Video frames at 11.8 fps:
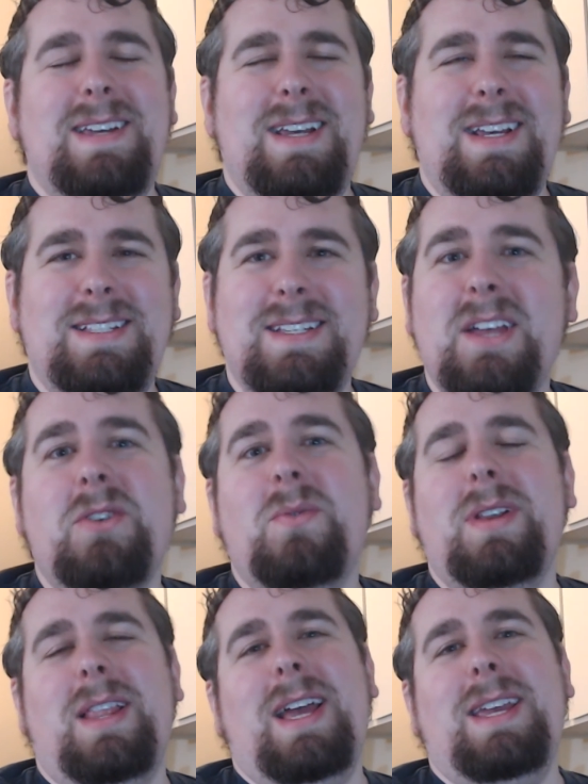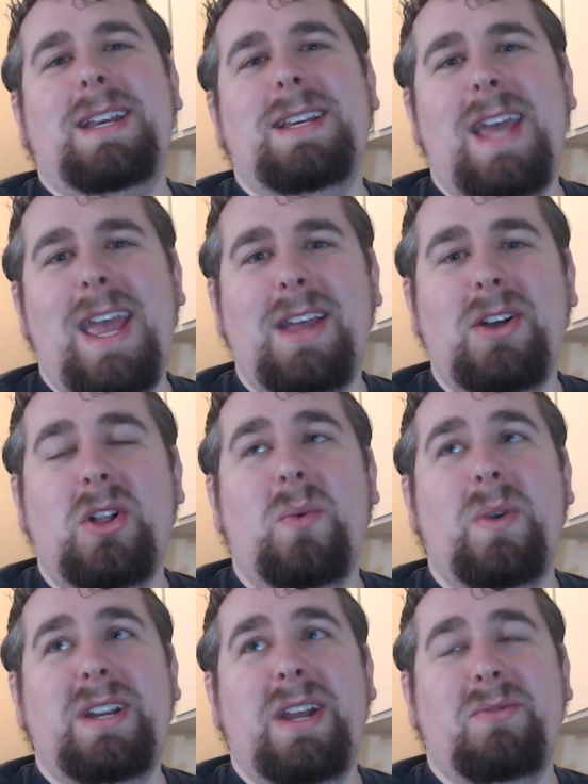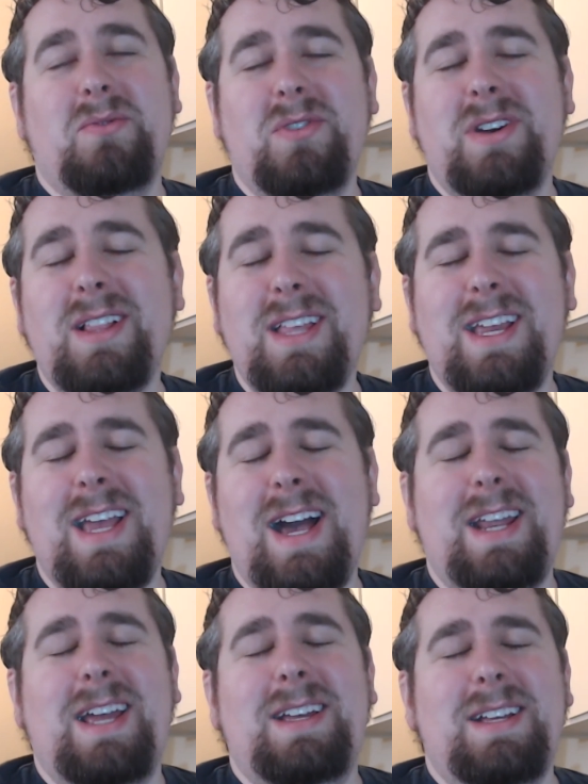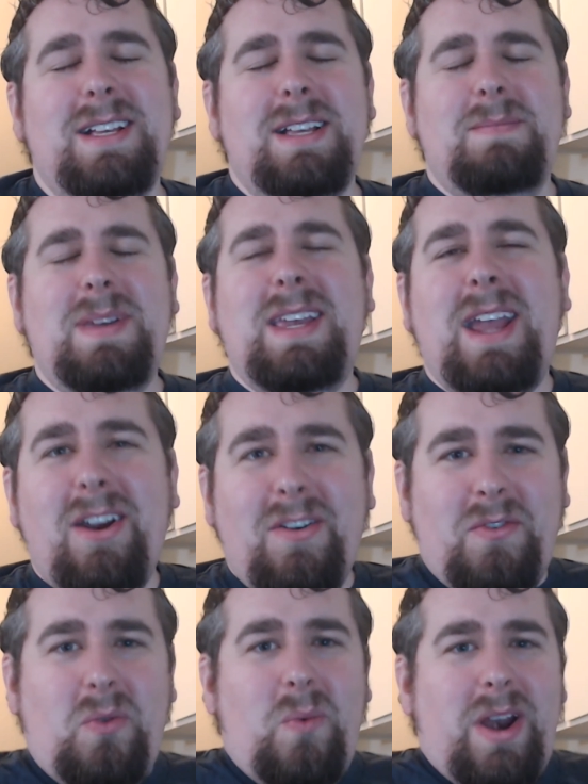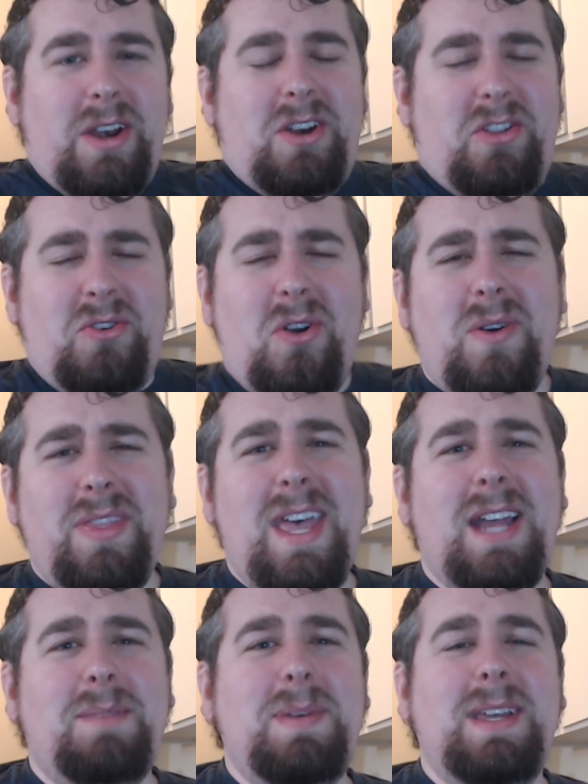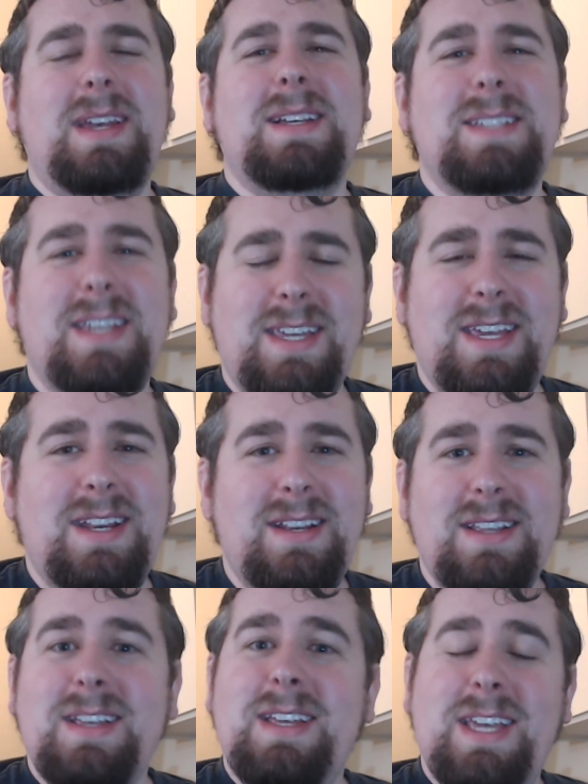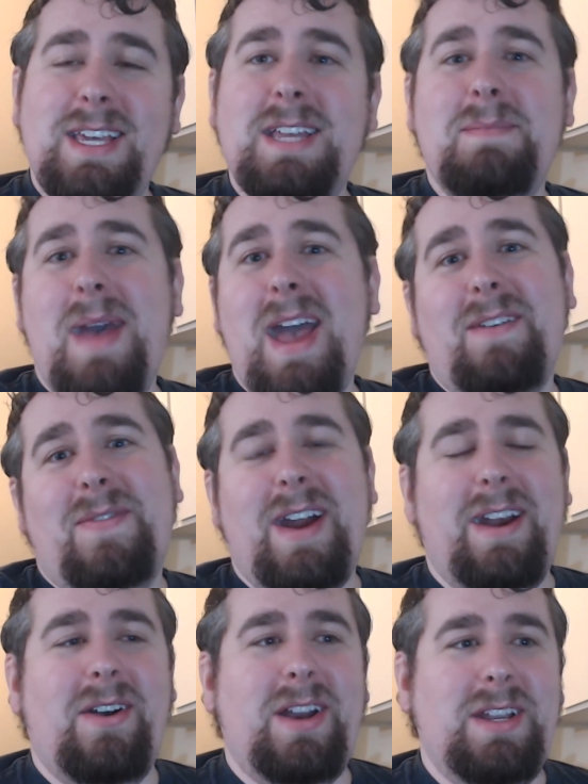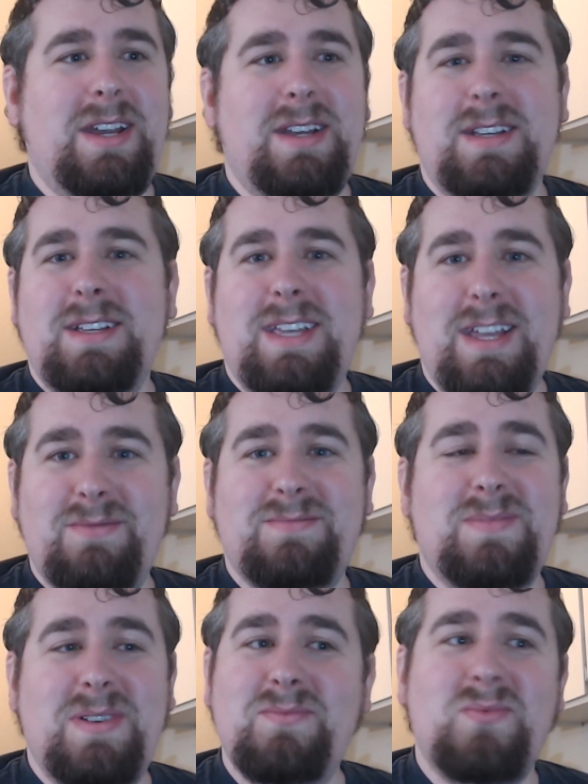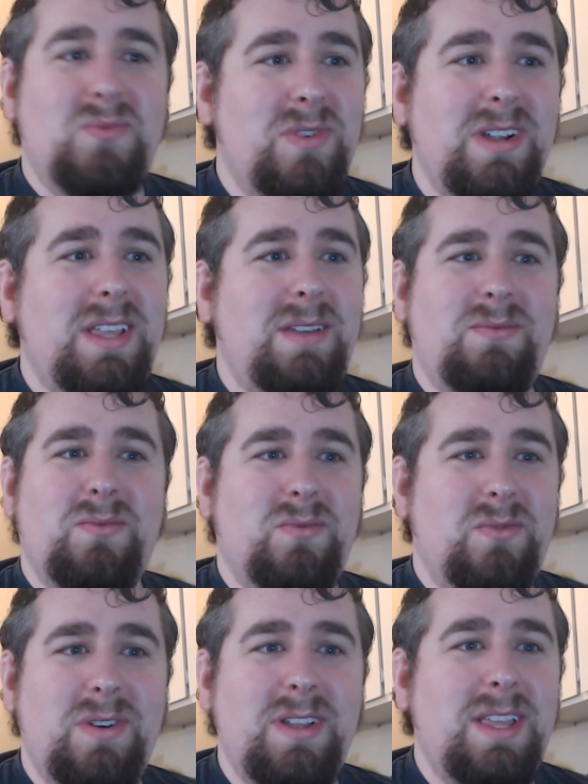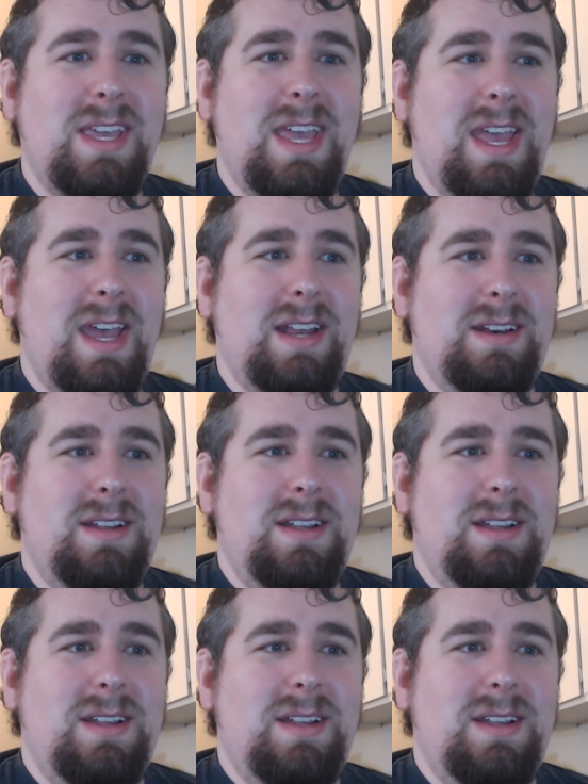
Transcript: it's another one like Entangle where you really gotta be careful where you're throwing that, because it can backfire on you. It really, really can.